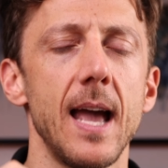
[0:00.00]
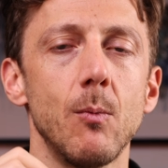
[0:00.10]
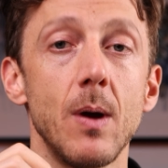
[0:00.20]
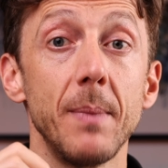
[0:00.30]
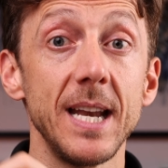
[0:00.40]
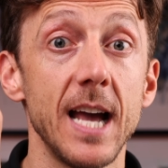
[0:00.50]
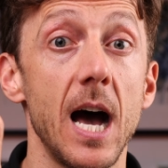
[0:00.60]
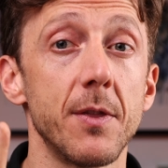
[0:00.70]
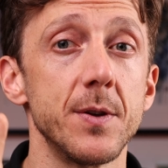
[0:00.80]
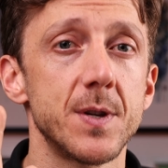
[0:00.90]
and where many
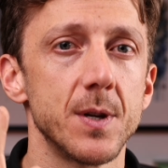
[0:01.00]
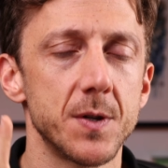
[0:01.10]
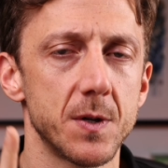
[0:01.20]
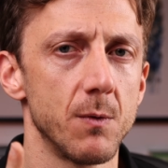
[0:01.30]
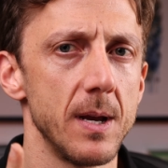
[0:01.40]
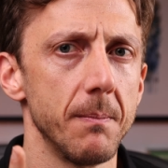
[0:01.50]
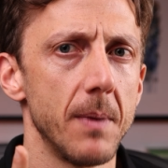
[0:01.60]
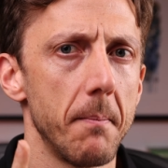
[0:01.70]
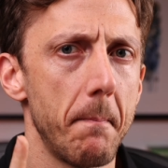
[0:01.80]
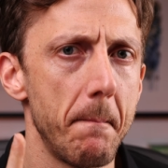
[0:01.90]
others scream
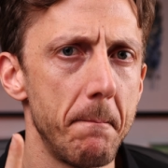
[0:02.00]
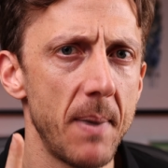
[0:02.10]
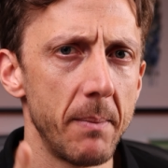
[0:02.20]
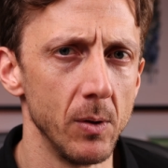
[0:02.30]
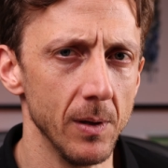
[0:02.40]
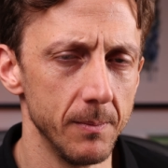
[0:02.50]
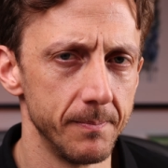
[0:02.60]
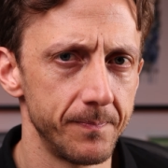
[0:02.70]
bubble.